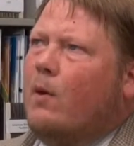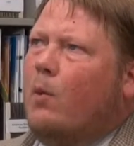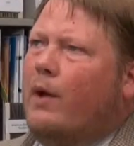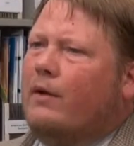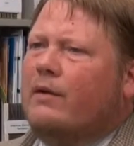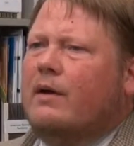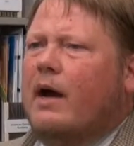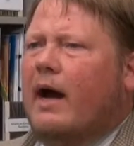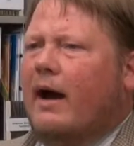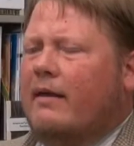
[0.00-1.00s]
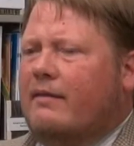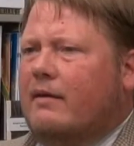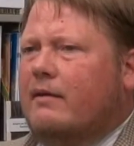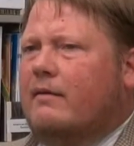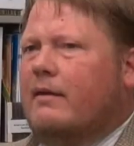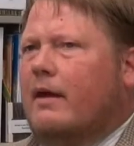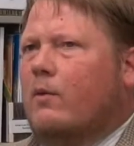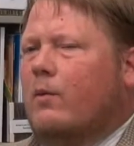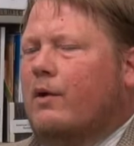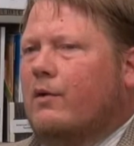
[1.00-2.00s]
Well, I think that
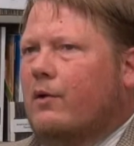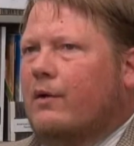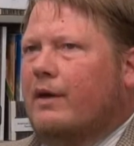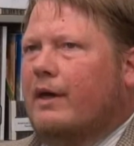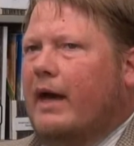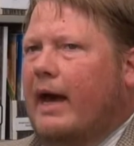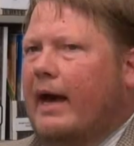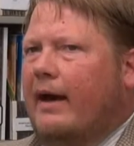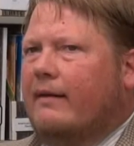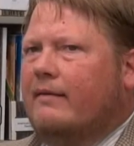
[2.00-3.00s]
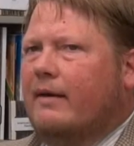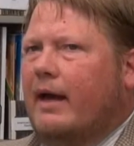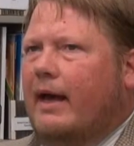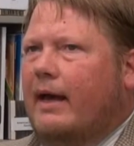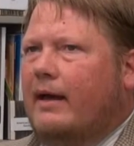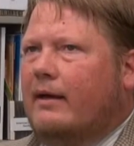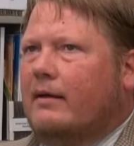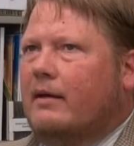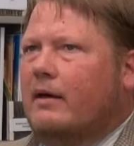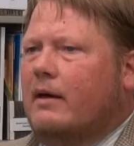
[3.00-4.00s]
we're looking at a
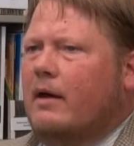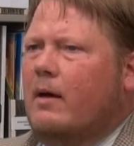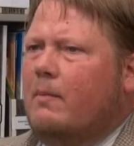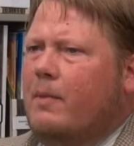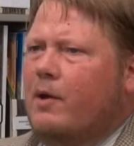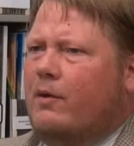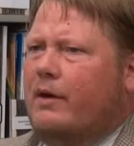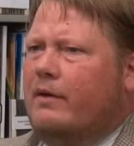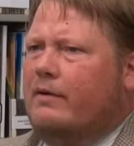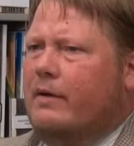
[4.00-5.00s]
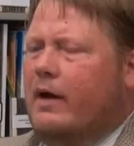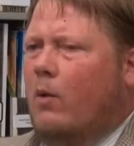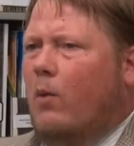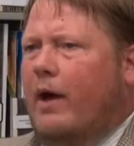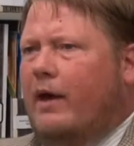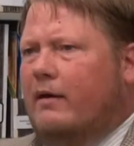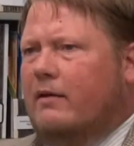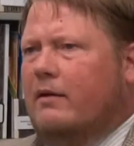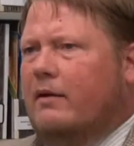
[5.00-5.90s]
period when